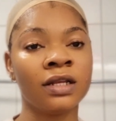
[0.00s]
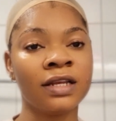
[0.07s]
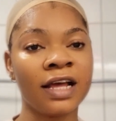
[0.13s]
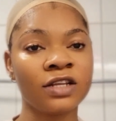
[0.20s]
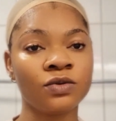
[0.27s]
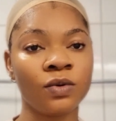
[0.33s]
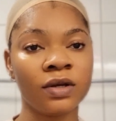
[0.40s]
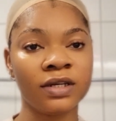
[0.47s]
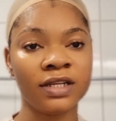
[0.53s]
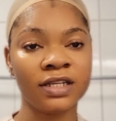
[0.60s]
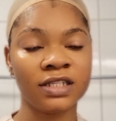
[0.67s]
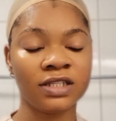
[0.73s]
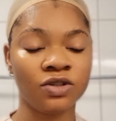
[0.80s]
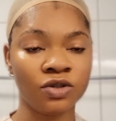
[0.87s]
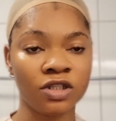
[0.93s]
That's what
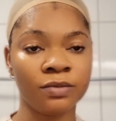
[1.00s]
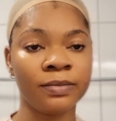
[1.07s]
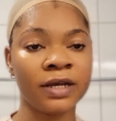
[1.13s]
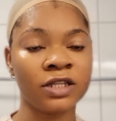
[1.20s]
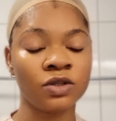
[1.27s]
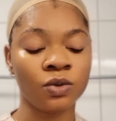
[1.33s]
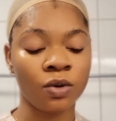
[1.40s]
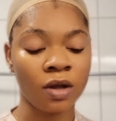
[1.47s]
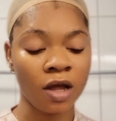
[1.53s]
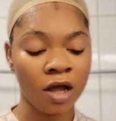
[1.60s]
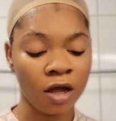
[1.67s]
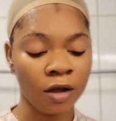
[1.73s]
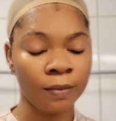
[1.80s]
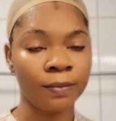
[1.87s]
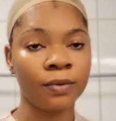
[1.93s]
this treatment will
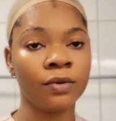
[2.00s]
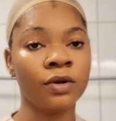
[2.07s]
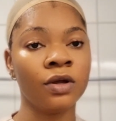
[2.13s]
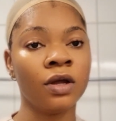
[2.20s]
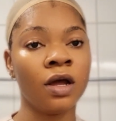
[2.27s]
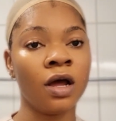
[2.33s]
help.